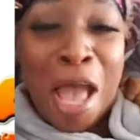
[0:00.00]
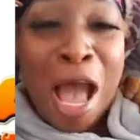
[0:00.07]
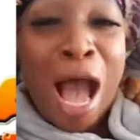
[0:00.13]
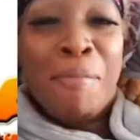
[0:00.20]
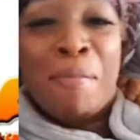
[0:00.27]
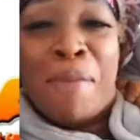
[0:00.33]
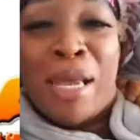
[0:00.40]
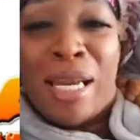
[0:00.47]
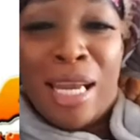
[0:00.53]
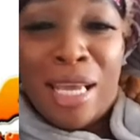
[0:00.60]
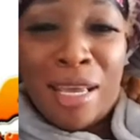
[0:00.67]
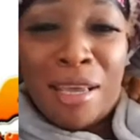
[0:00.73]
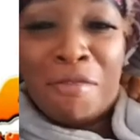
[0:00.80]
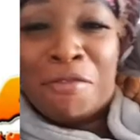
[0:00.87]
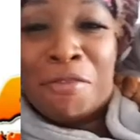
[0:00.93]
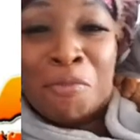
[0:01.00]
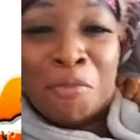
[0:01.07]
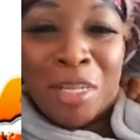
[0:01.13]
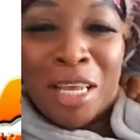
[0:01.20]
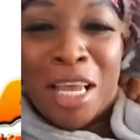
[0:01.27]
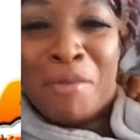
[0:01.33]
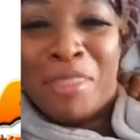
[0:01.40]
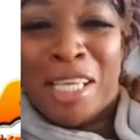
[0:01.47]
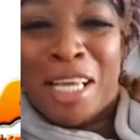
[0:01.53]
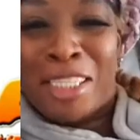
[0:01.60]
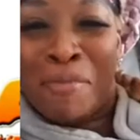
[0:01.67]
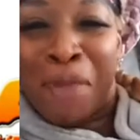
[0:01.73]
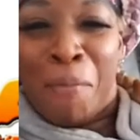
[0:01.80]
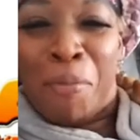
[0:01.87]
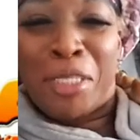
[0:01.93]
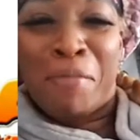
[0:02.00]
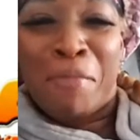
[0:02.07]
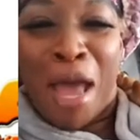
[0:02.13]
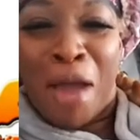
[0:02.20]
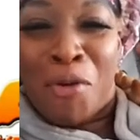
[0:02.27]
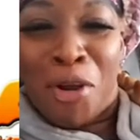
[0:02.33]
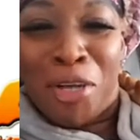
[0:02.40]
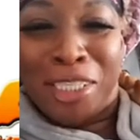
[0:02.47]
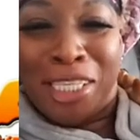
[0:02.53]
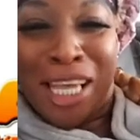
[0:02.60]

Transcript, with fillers: I'm a believe. You respect my words.